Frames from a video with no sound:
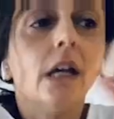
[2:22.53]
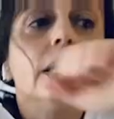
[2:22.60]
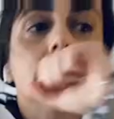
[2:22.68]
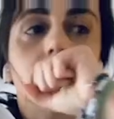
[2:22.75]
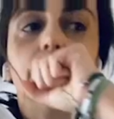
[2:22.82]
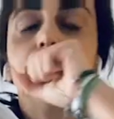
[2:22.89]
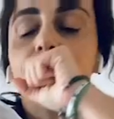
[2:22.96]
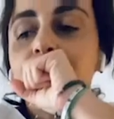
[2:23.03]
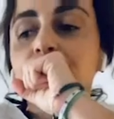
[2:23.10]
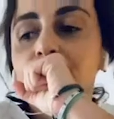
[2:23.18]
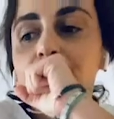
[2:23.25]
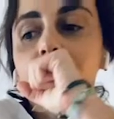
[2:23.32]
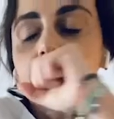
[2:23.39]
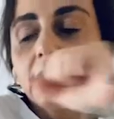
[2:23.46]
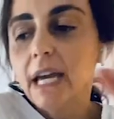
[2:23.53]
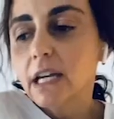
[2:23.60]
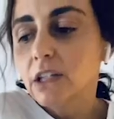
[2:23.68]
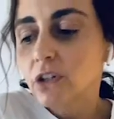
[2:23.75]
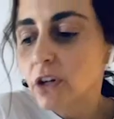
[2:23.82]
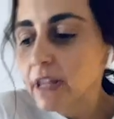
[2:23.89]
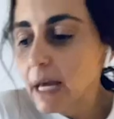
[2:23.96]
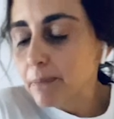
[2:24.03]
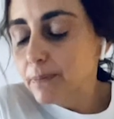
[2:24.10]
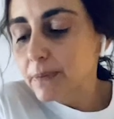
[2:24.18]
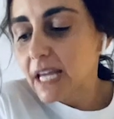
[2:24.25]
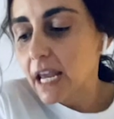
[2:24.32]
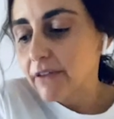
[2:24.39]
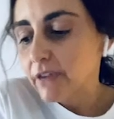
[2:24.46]
Yeah, you know that
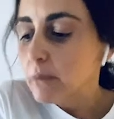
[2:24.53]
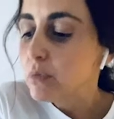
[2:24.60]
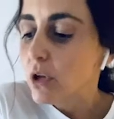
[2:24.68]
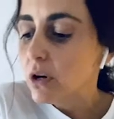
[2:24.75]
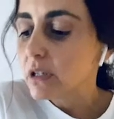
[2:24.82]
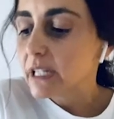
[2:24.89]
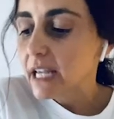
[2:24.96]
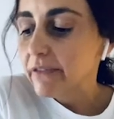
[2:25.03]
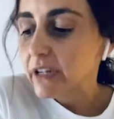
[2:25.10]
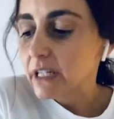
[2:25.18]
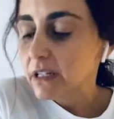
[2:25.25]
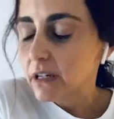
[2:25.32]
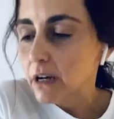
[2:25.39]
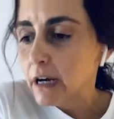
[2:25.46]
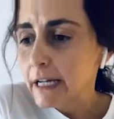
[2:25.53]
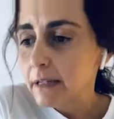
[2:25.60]
TV blog, TV Tonight?